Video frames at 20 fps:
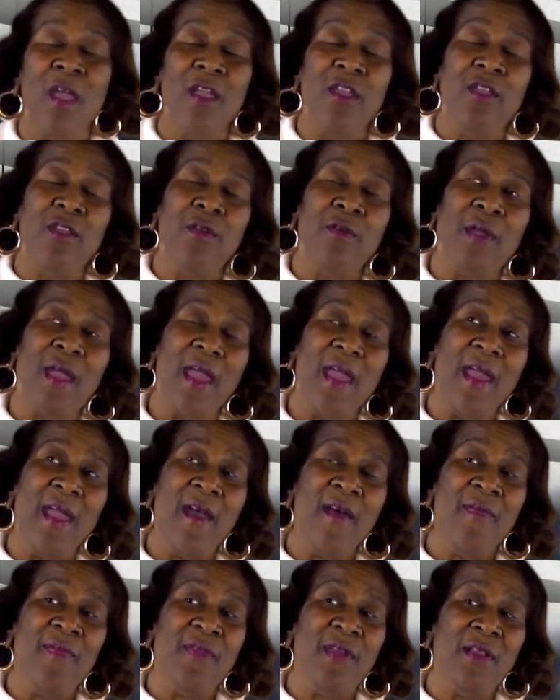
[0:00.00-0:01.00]
You
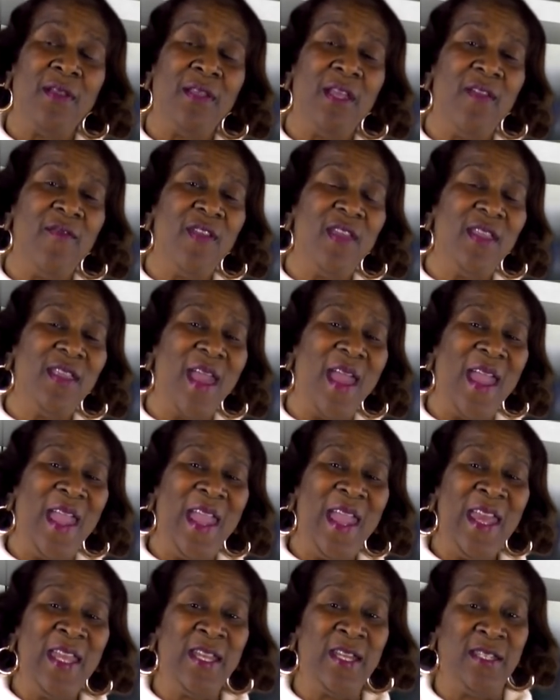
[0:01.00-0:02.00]
have the live-in
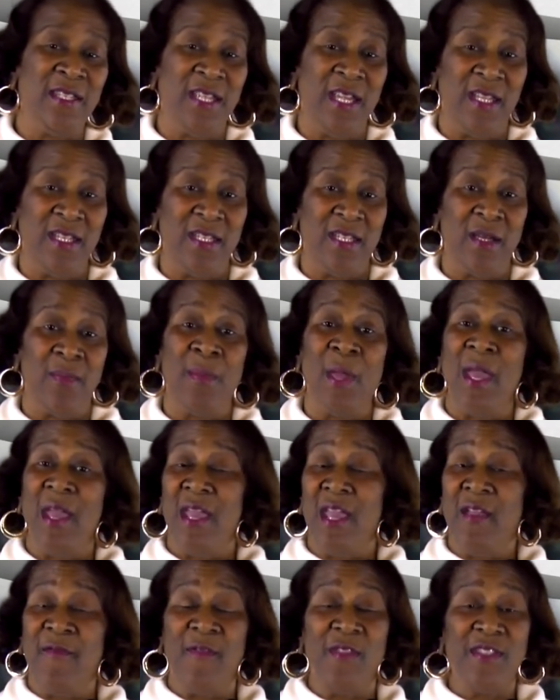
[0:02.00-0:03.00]
aid addendum
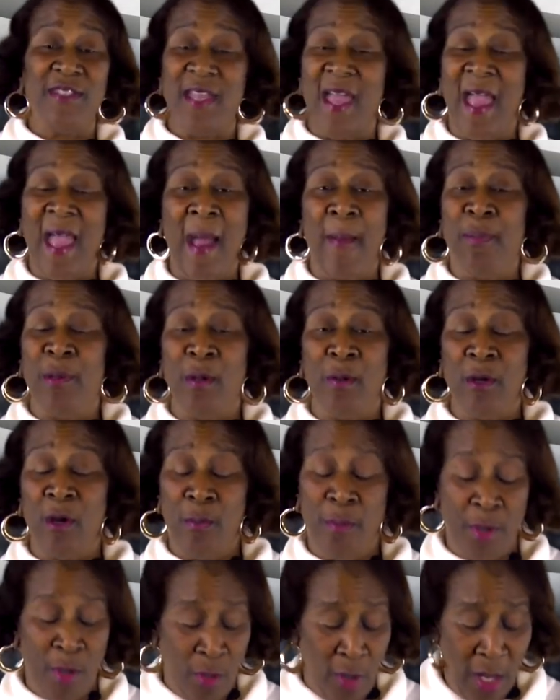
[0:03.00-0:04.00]
if it's
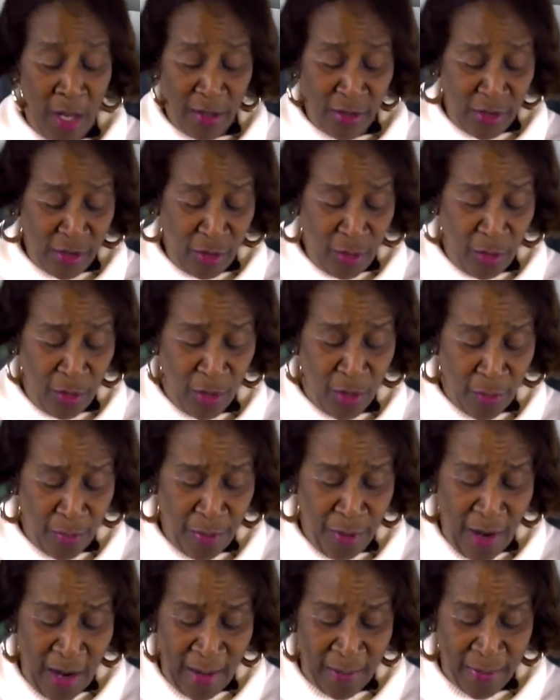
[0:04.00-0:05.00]
applicable to your
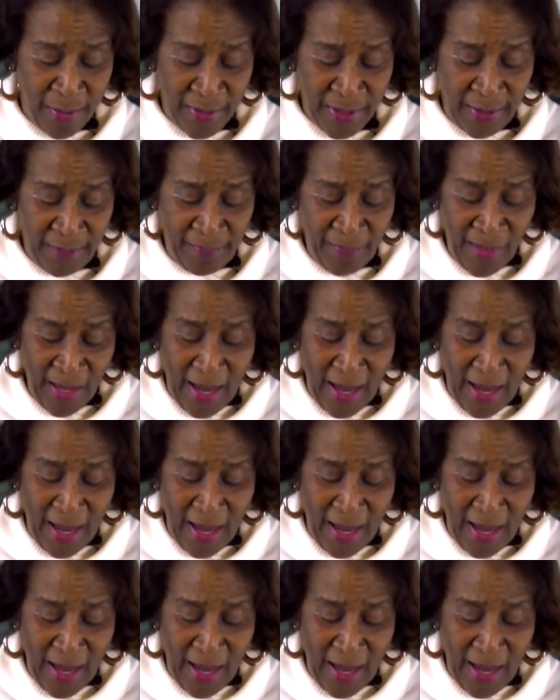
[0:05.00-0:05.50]
property.